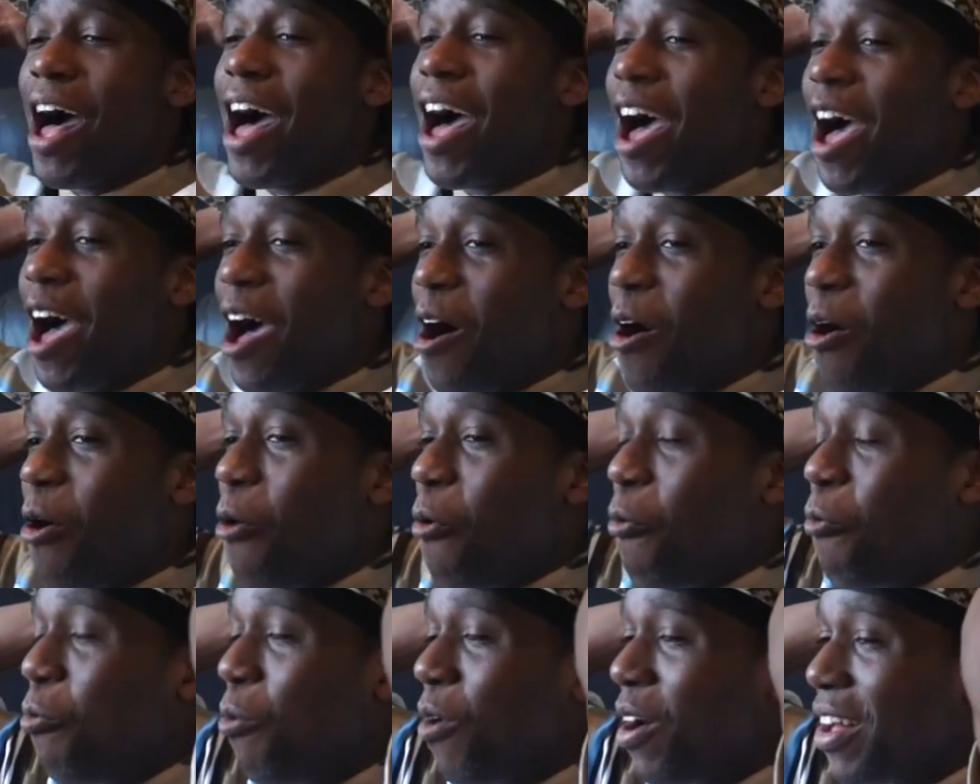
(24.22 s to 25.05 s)

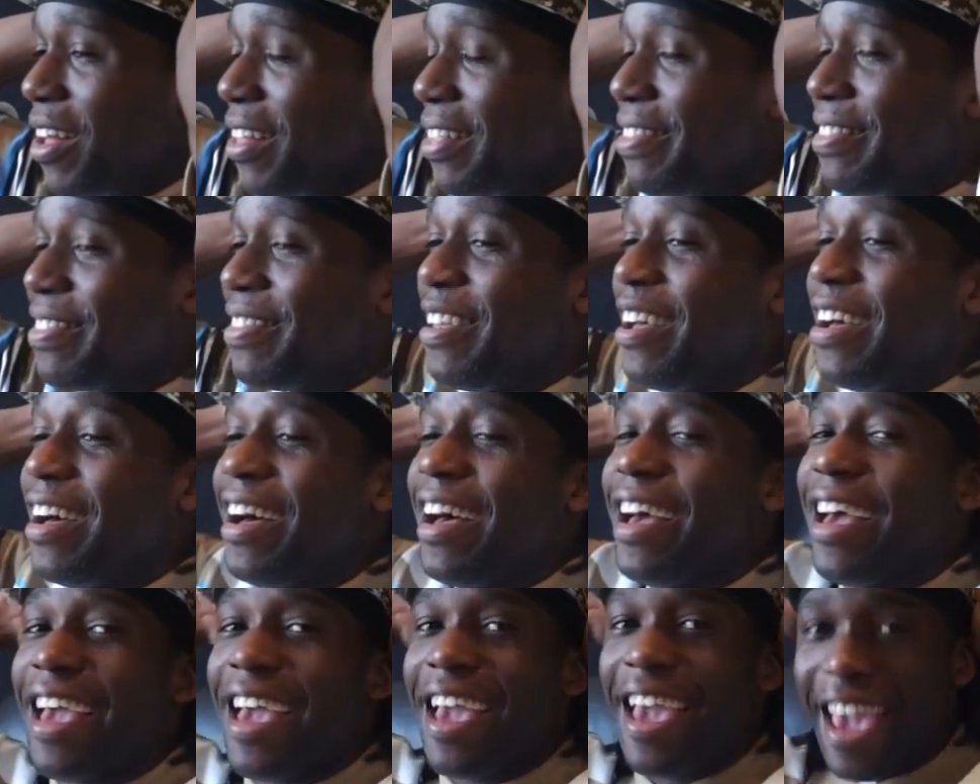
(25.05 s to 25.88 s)
Wow, what
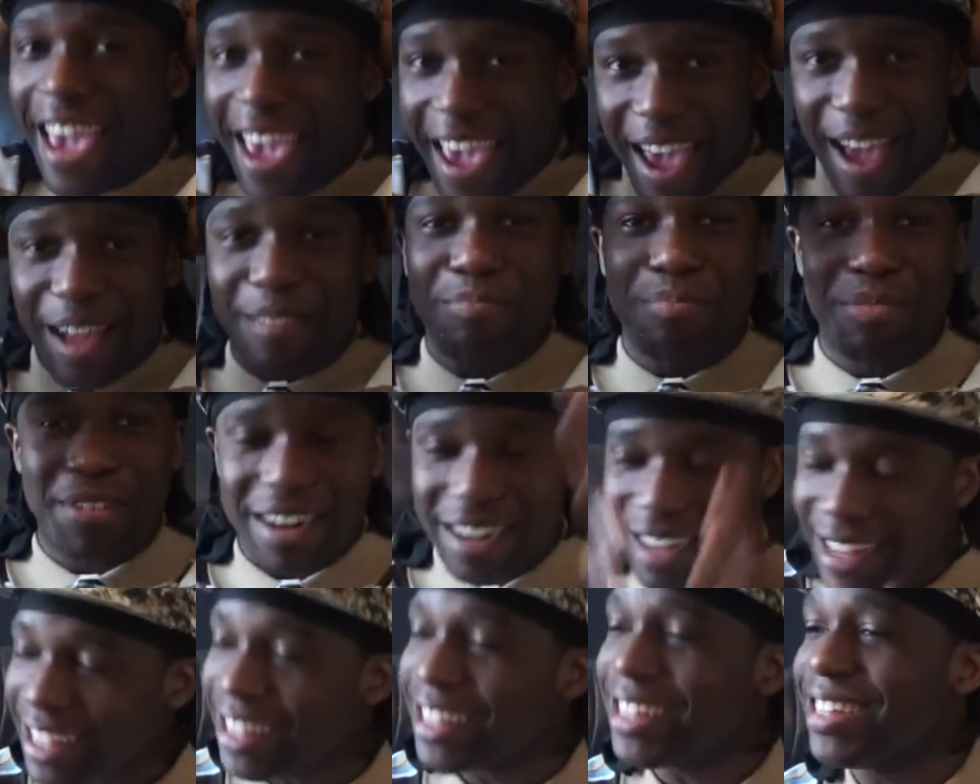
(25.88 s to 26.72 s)
the heck,
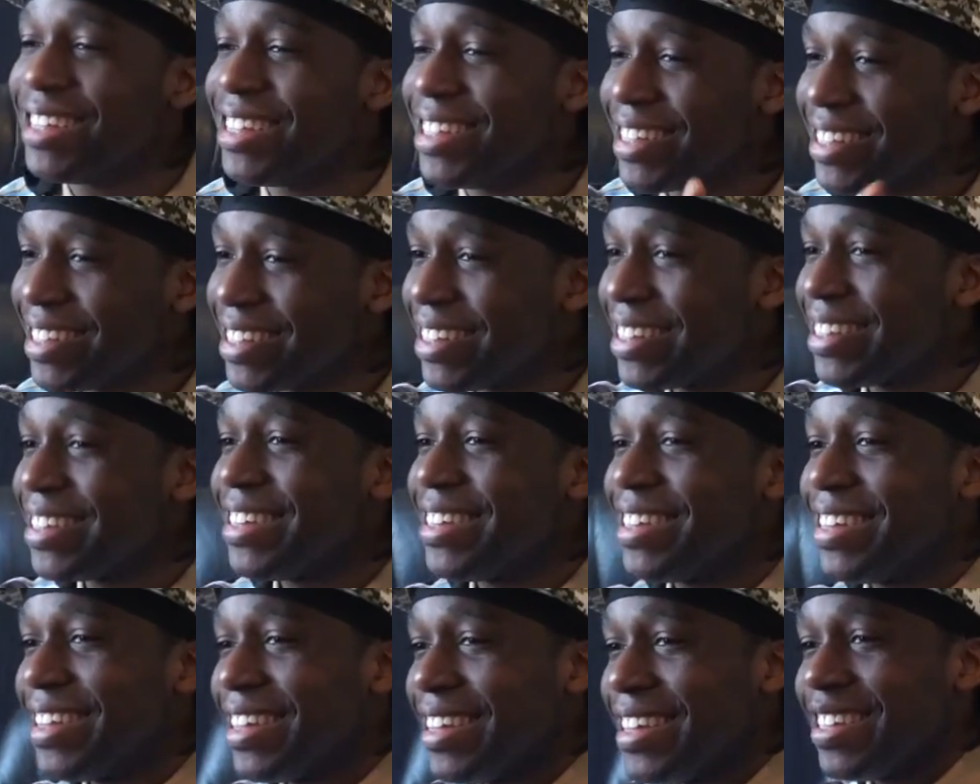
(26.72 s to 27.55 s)
bruh?
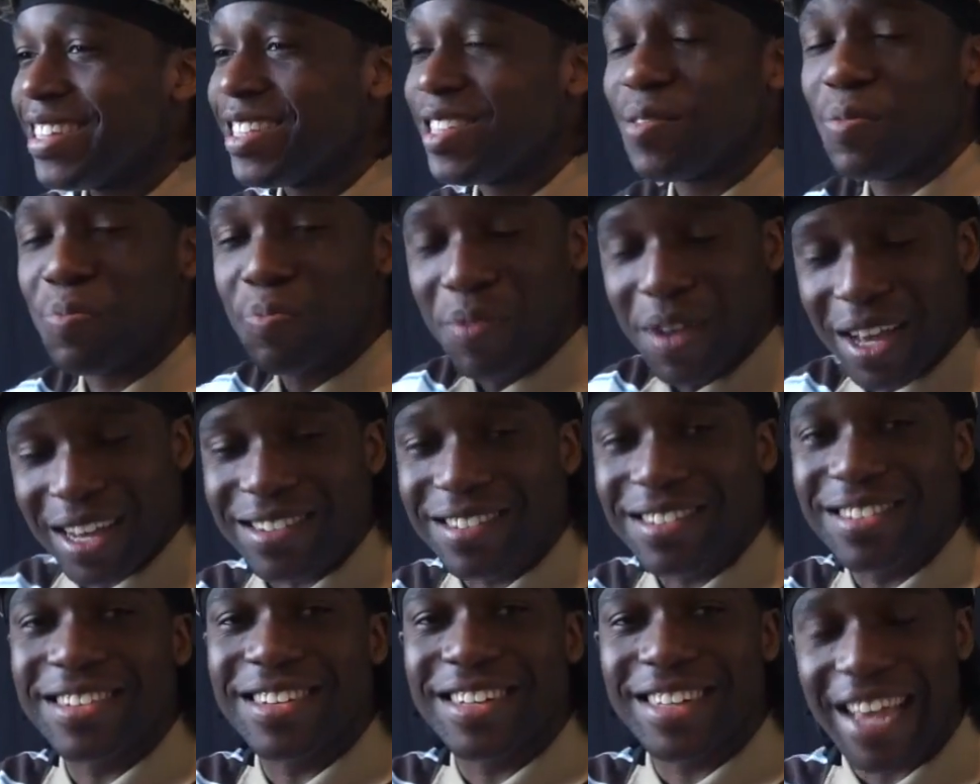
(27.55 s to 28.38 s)

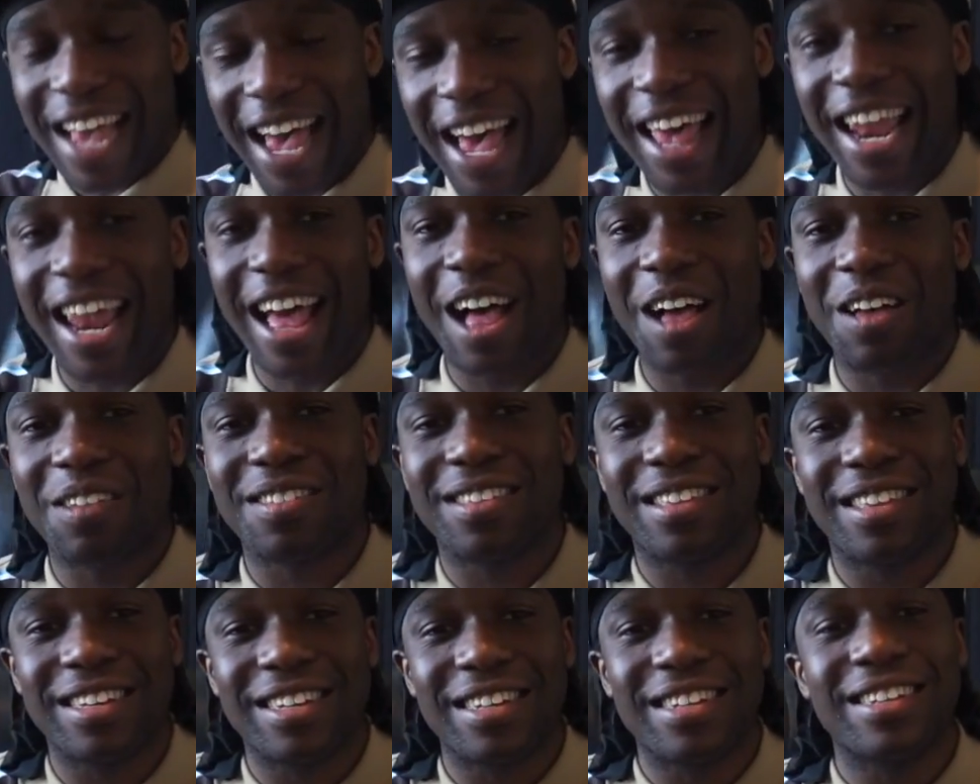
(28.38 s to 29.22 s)
Special shout
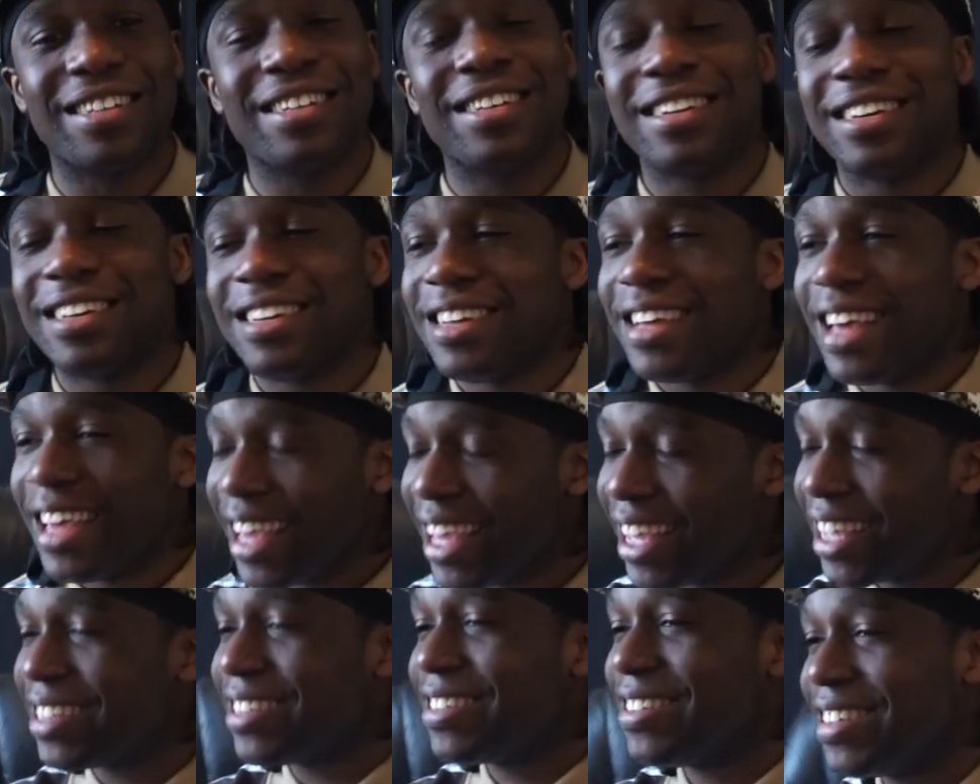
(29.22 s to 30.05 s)
outs to
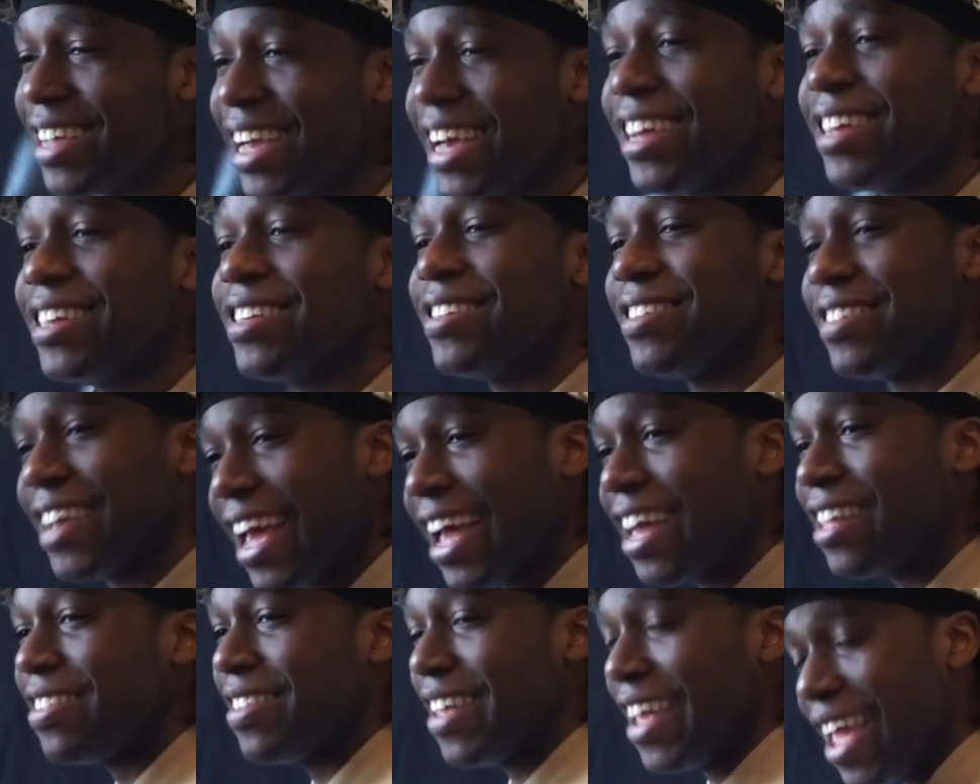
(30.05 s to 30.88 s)

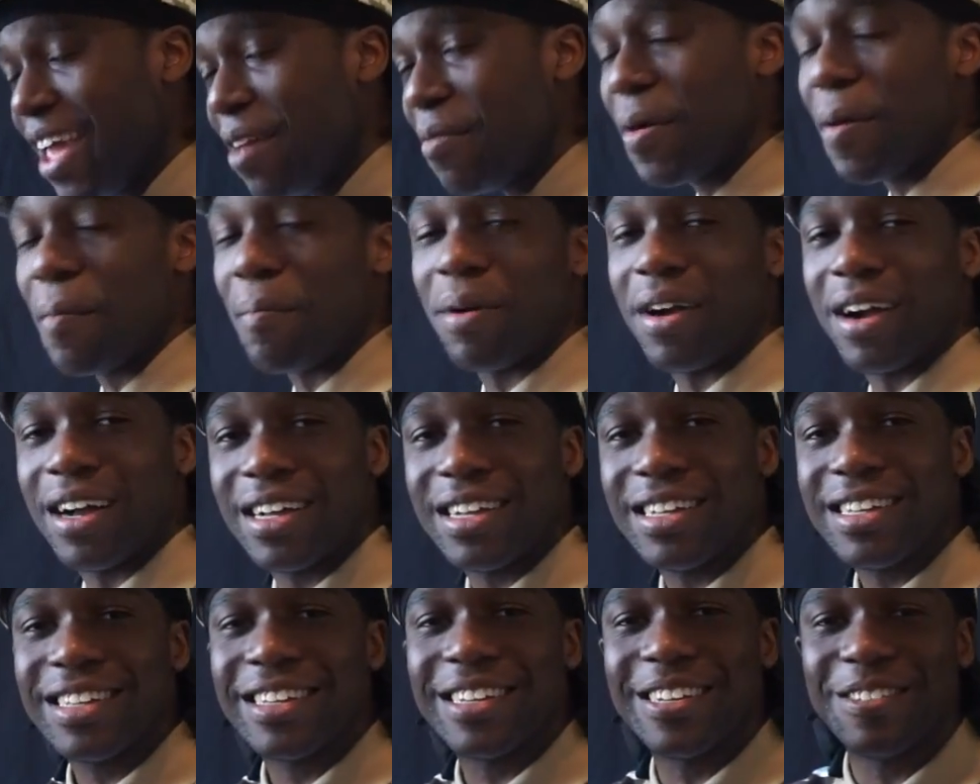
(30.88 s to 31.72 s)
SSJ Demon,
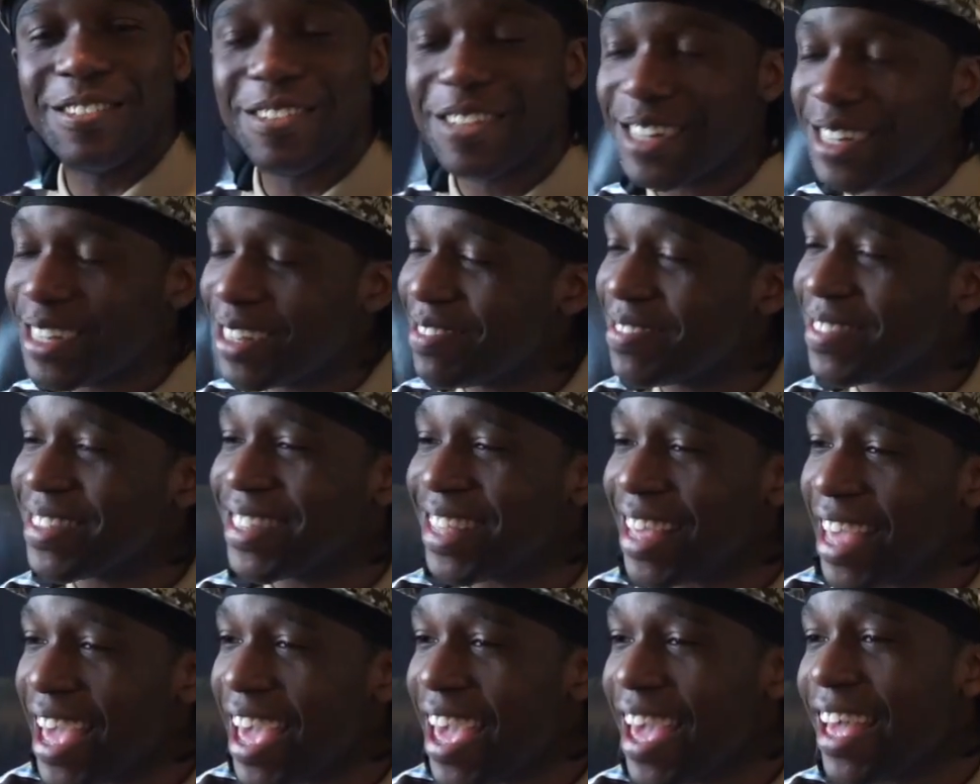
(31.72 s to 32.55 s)
bruh. You know what I'm
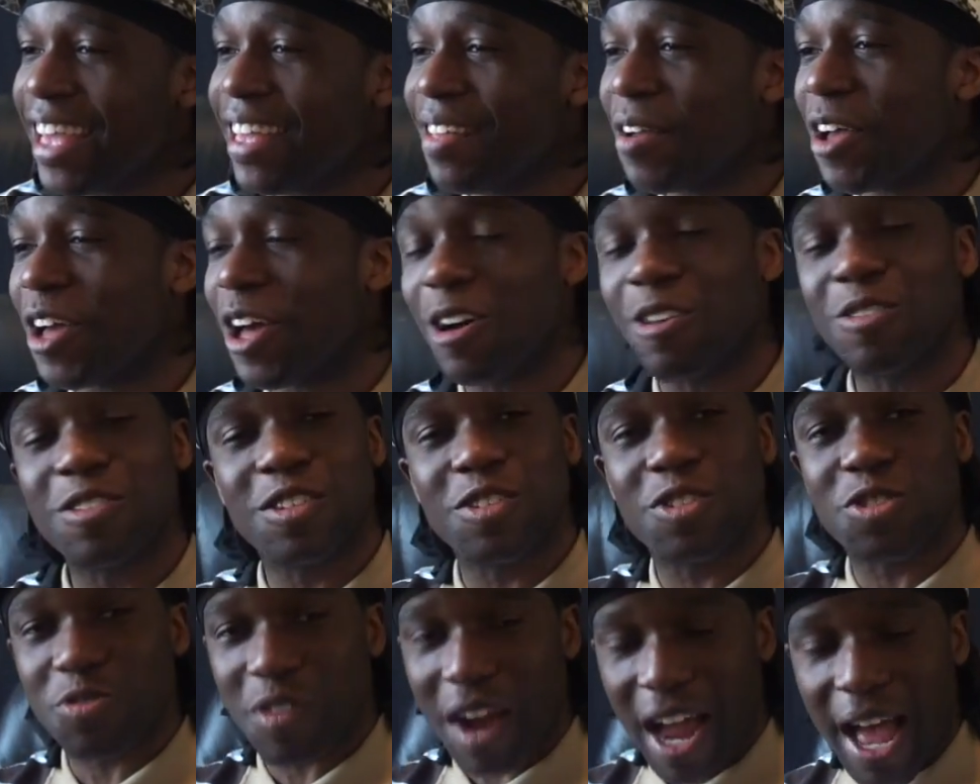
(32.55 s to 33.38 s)
saying? Go
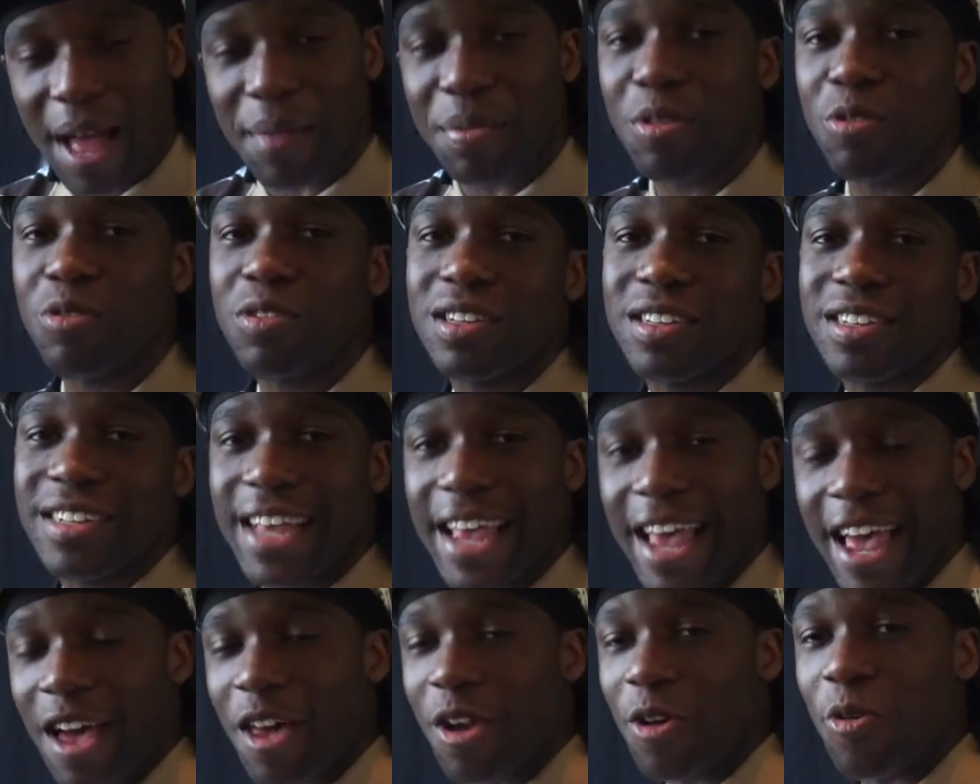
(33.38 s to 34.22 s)
subscribe to his
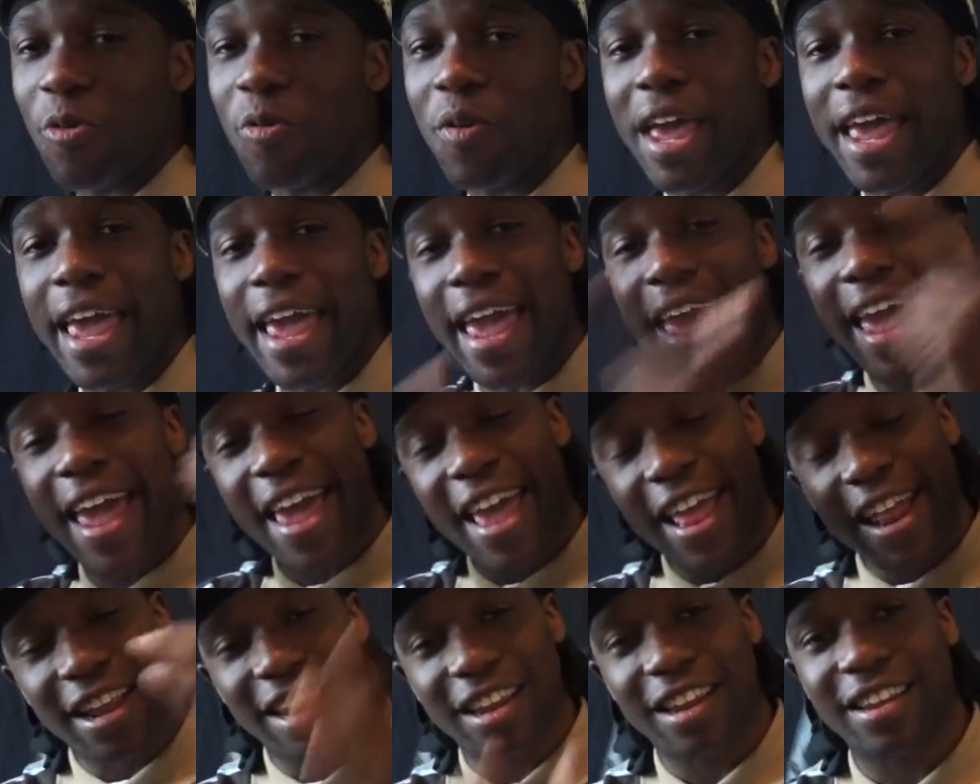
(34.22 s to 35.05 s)
channel
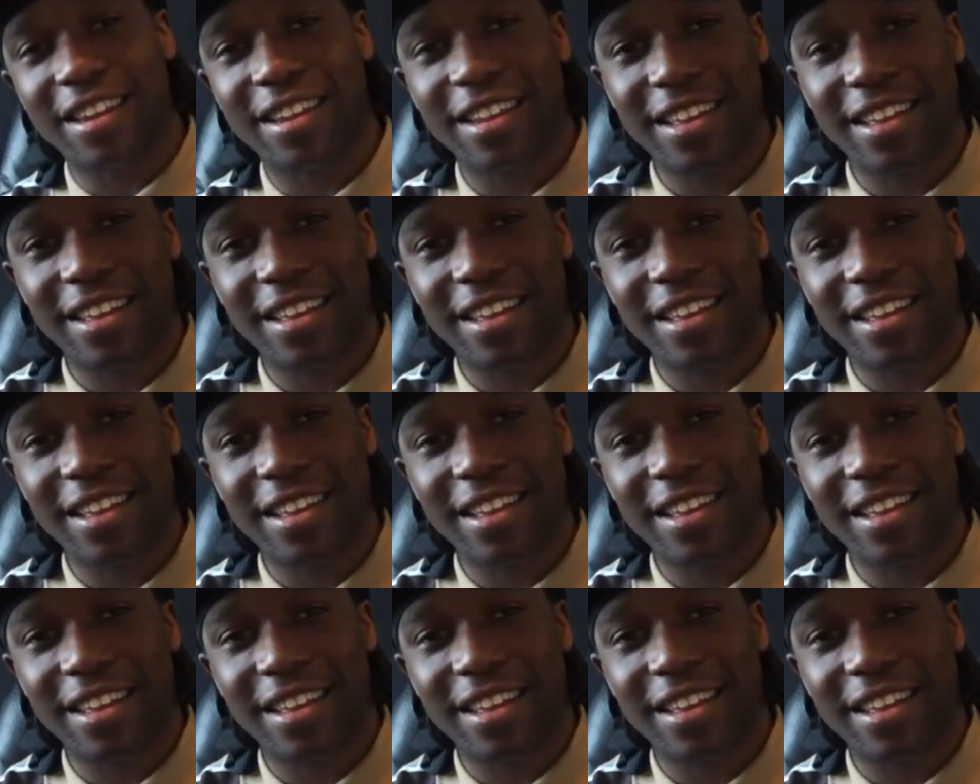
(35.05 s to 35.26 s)
and